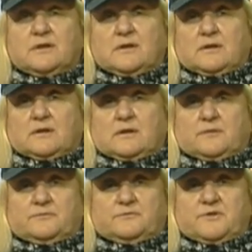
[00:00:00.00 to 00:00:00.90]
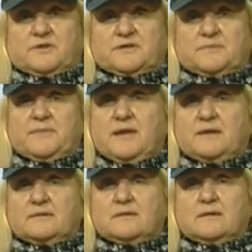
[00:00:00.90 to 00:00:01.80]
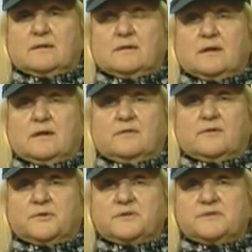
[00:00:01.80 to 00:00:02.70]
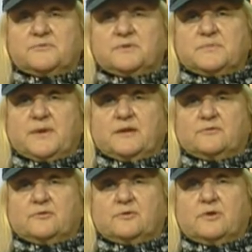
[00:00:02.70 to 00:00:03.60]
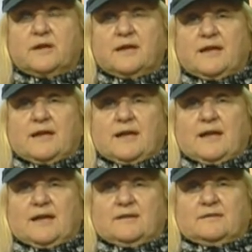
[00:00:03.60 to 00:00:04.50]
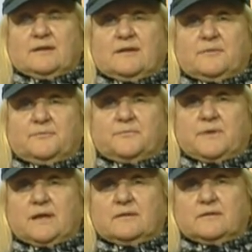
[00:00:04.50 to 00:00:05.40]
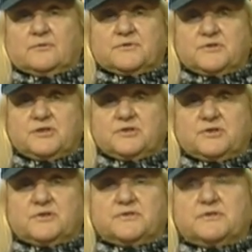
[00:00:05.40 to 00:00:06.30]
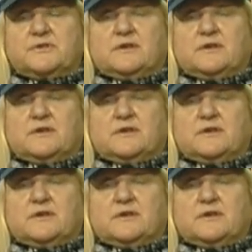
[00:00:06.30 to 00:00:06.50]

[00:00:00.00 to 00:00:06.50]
very demanding, very disrespectful, and then those teachers